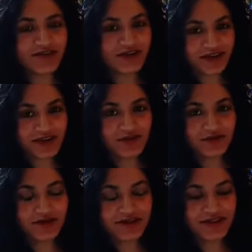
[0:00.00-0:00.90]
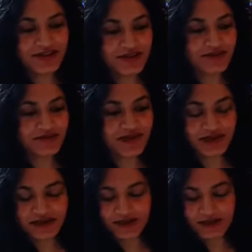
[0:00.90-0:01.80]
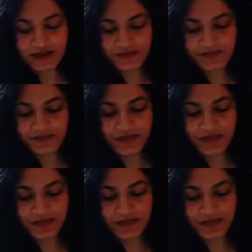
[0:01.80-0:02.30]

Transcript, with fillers: very into herself and um,